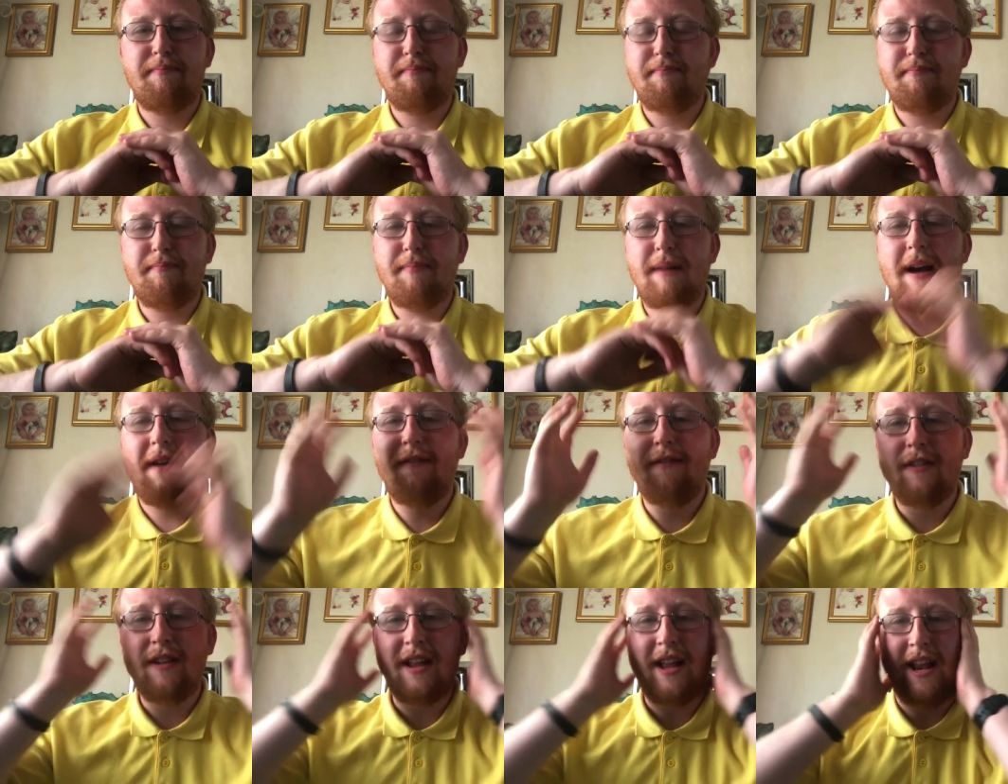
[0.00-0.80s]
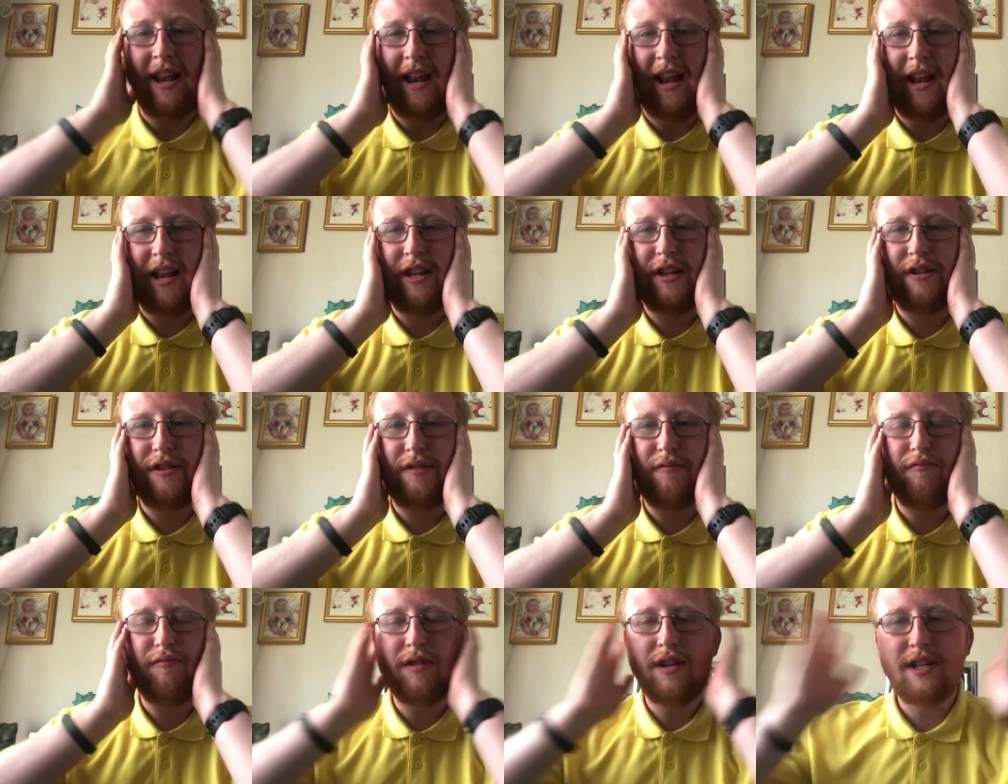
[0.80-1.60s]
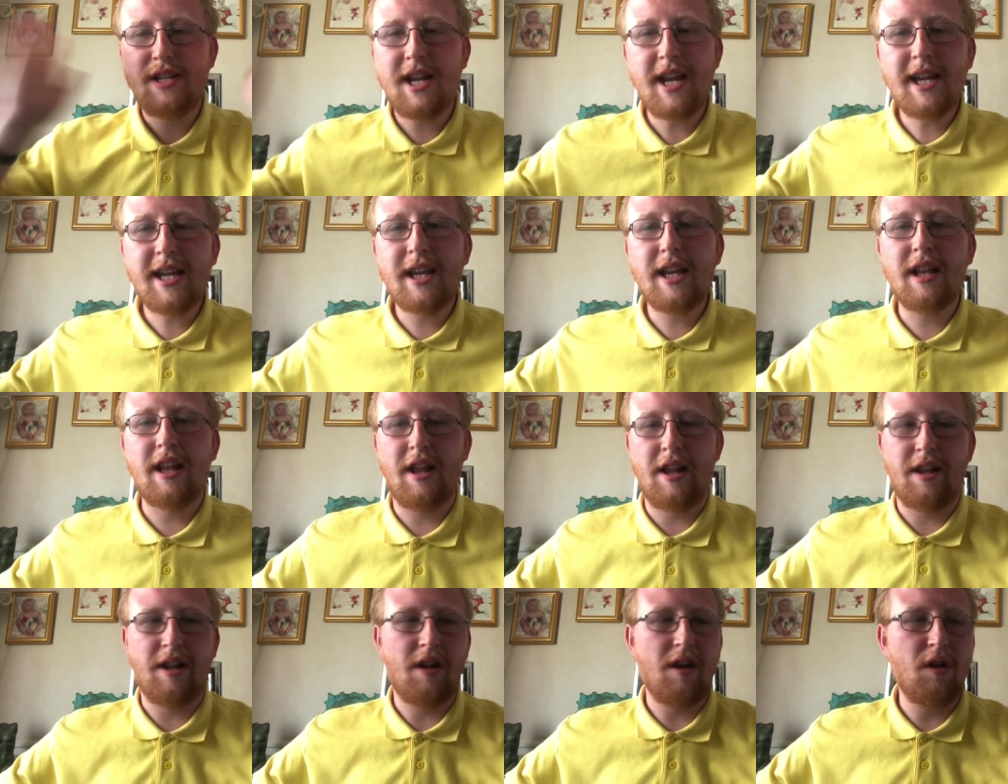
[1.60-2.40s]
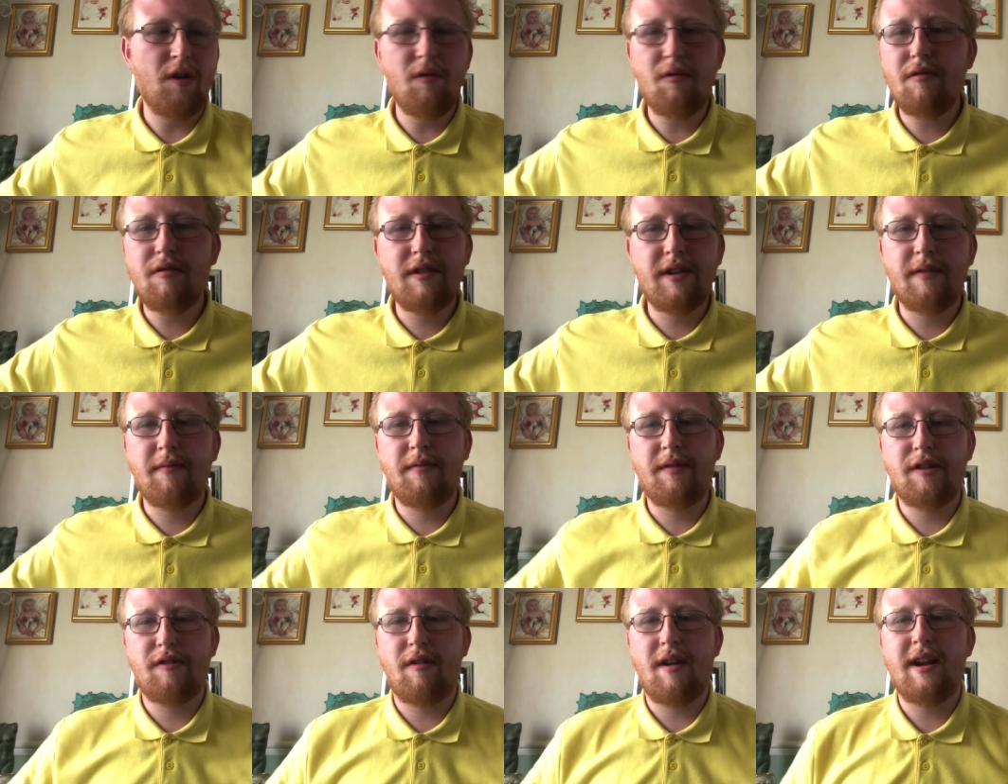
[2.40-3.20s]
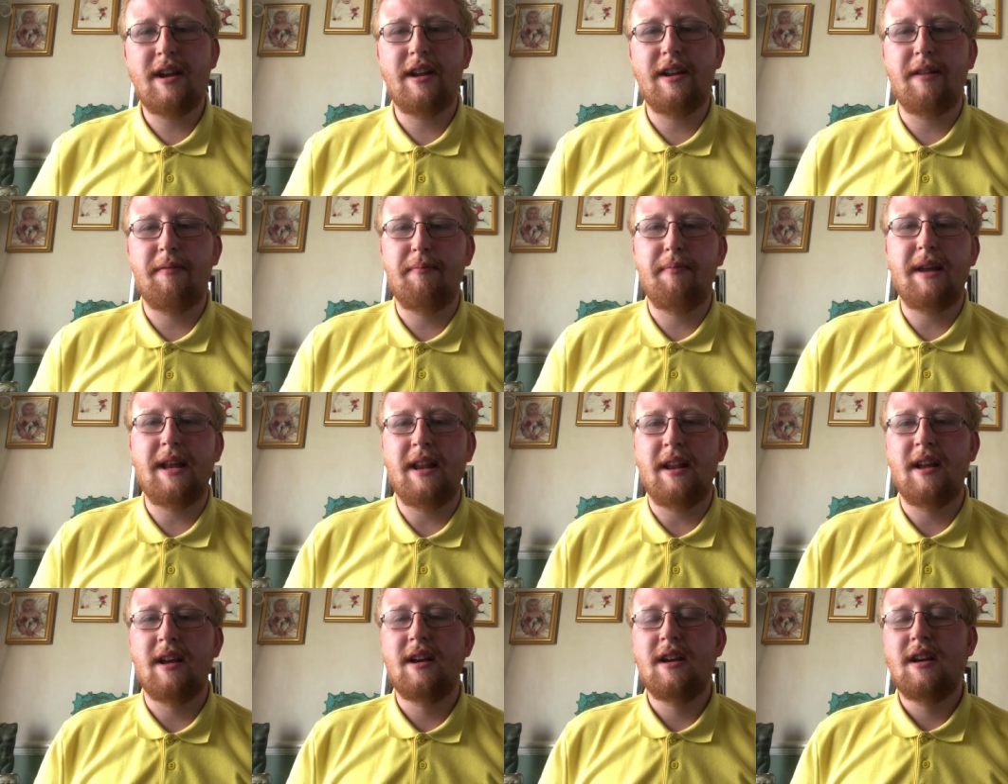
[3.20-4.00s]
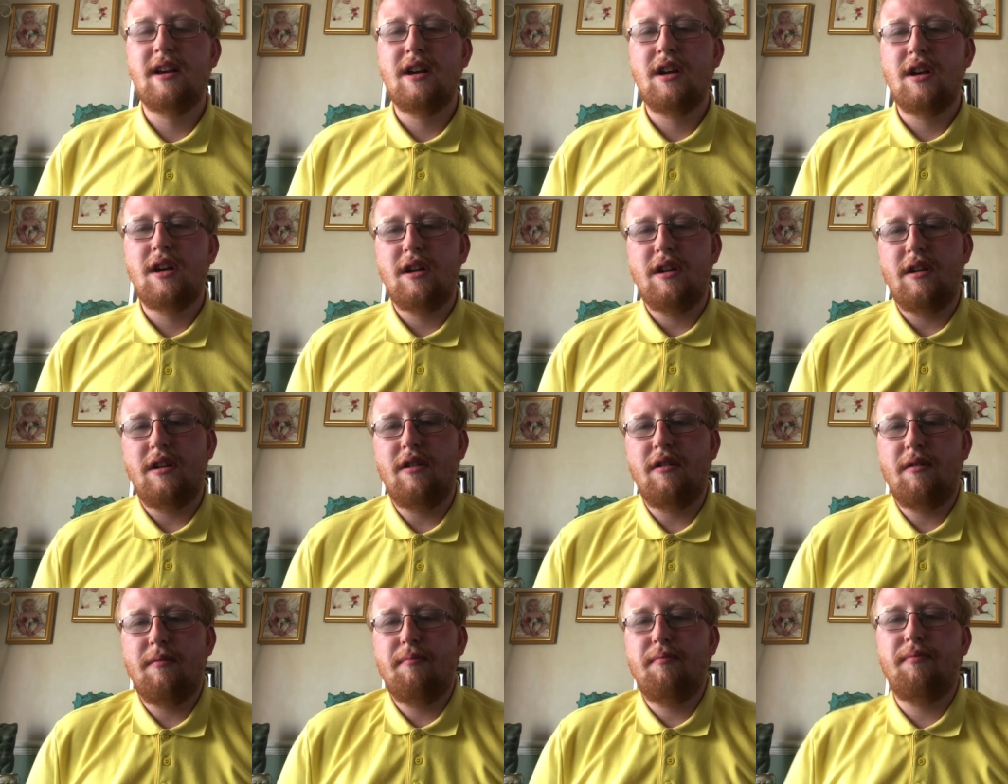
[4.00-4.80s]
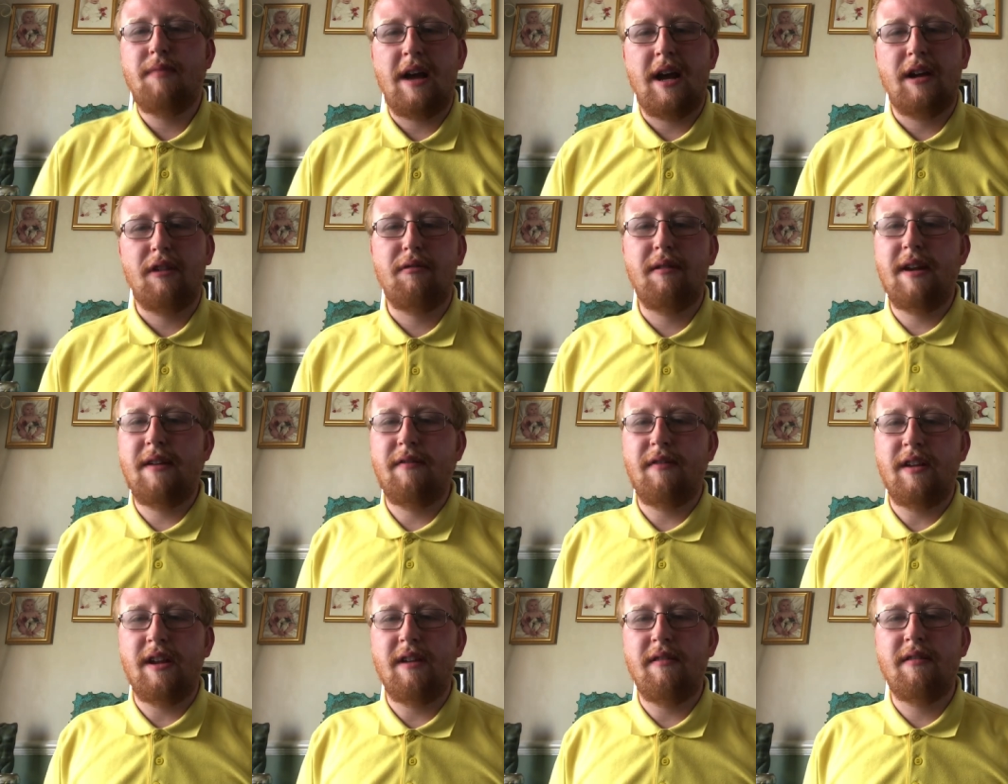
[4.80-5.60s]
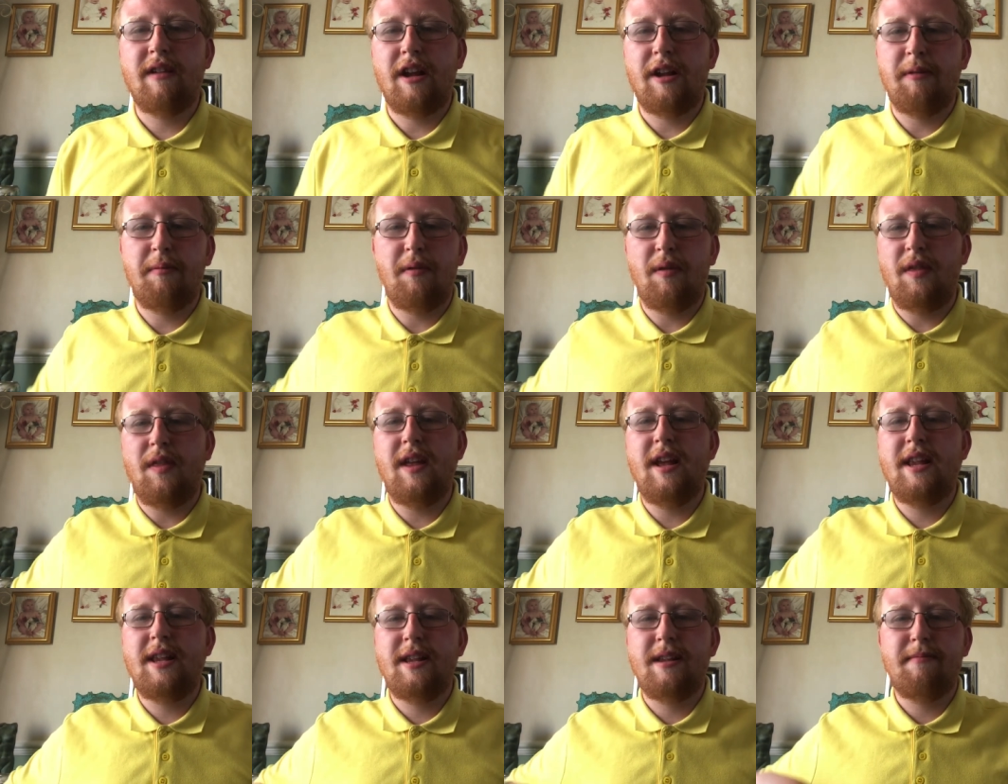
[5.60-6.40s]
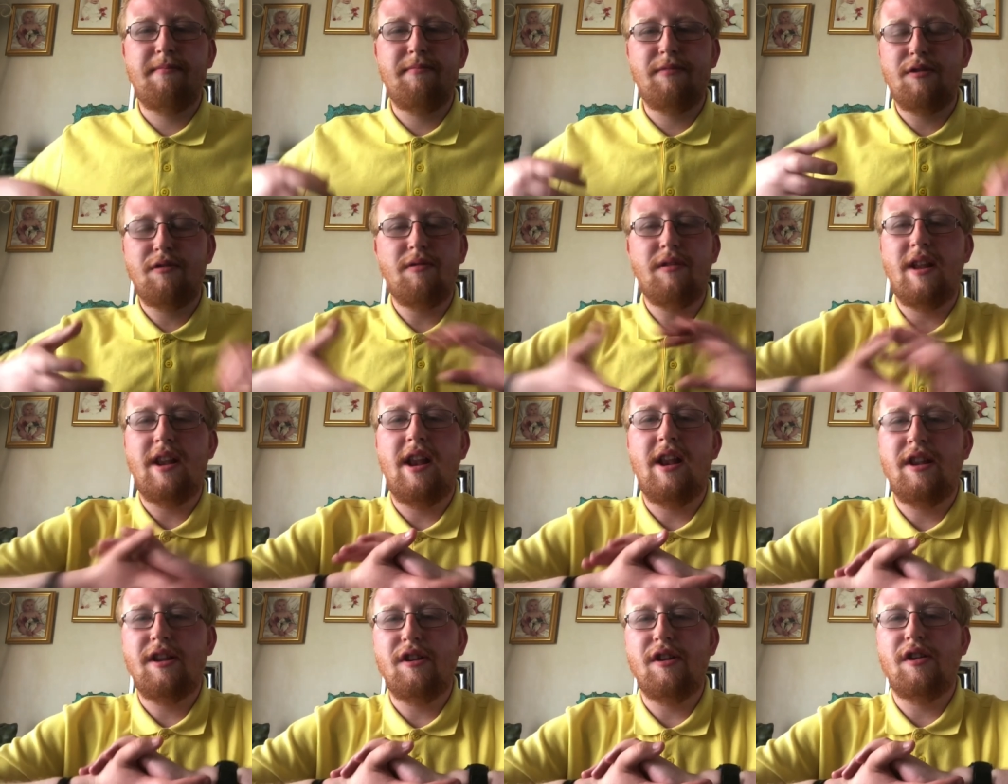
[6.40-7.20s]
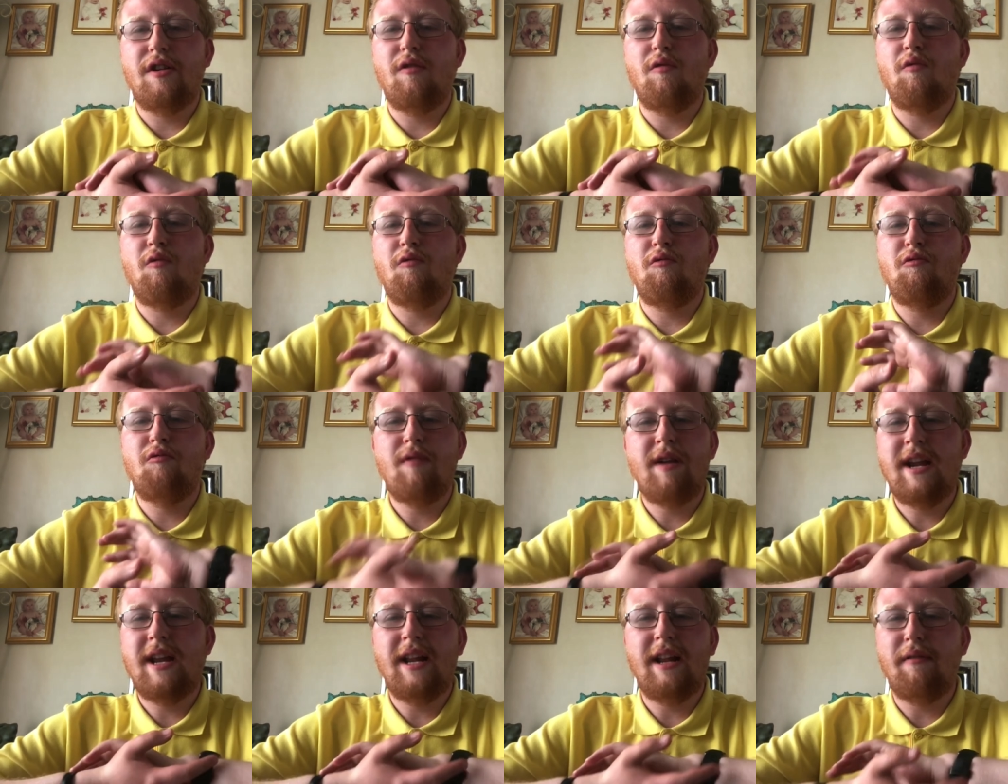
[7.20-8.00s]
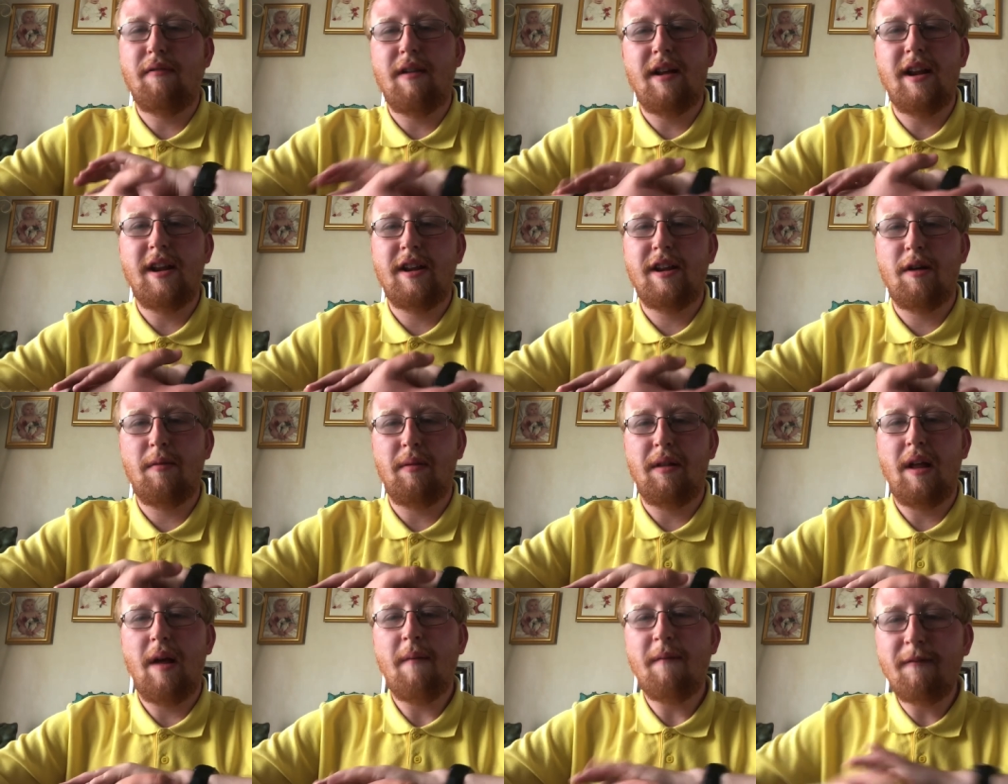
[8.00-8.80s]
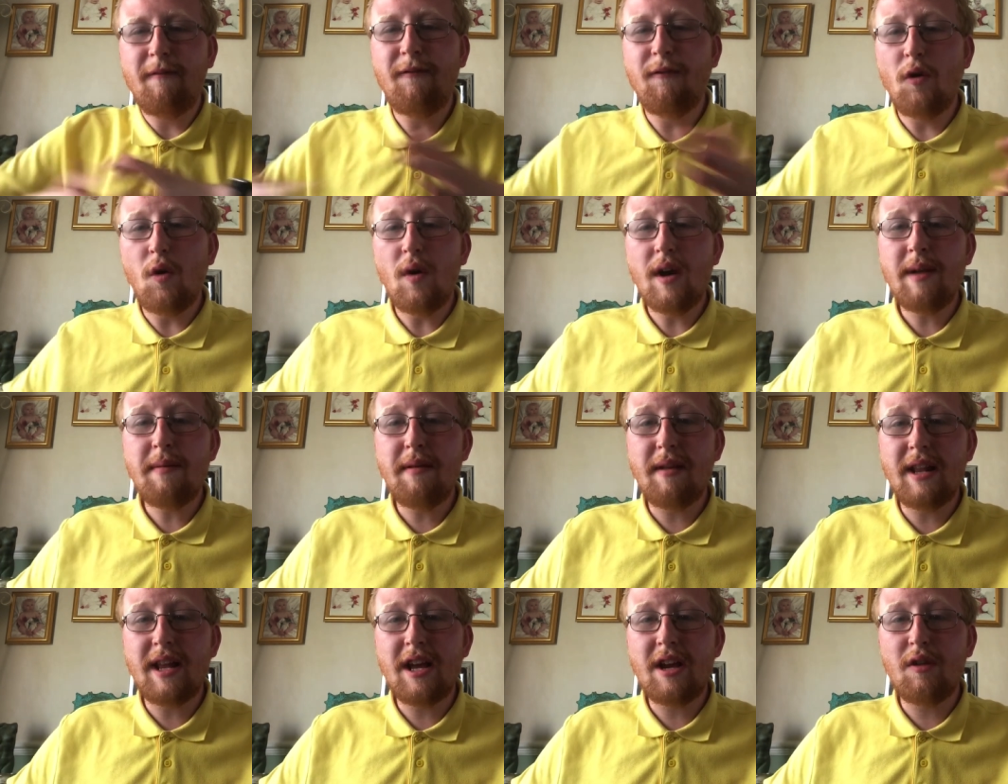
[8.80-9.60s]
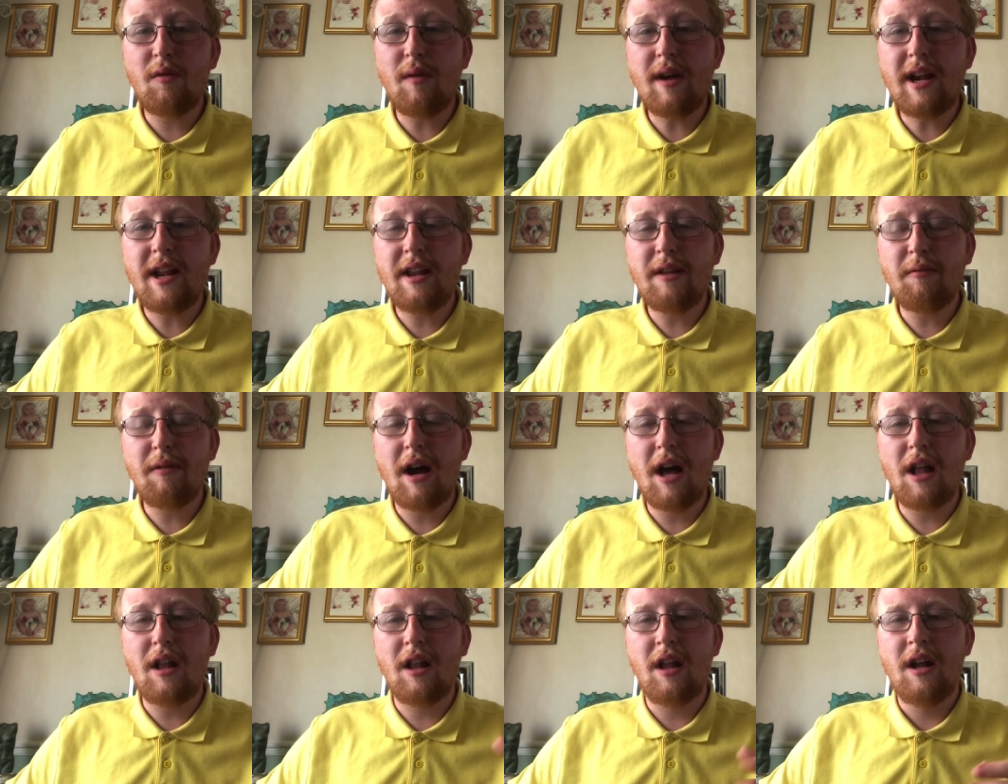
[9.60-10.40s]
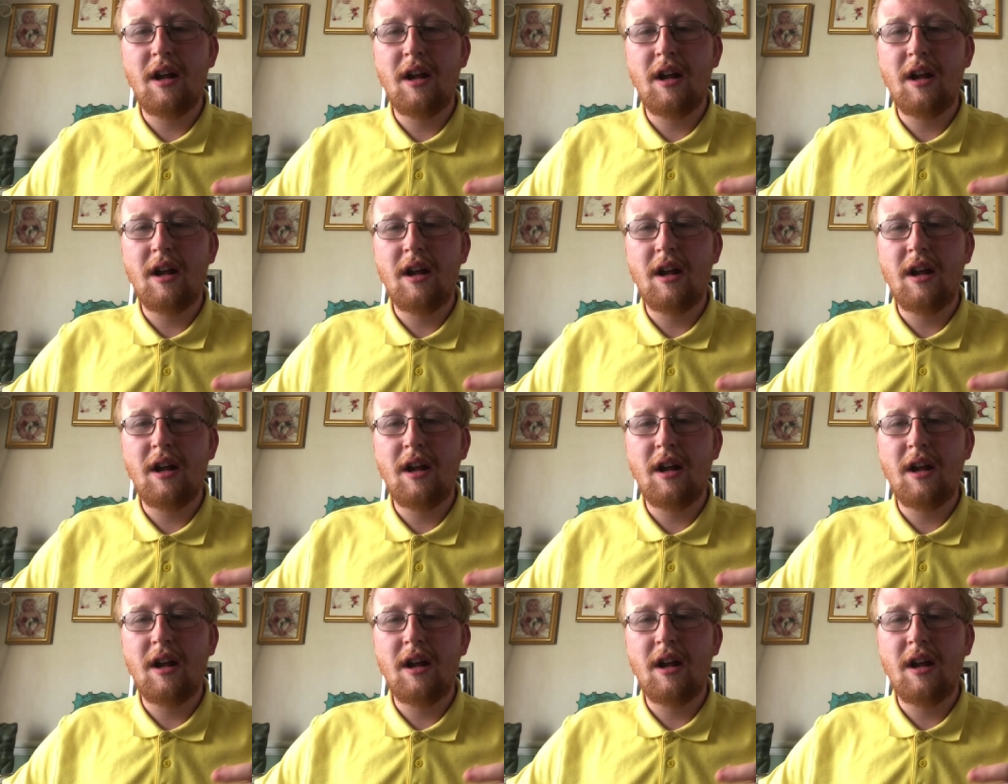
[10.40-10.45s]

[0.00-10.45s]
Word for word: baffling. It's ridiculous. Loads of strikers have been not that great for Newcastle, but this Joelinton's just really, really terrible And 40 million quid as well.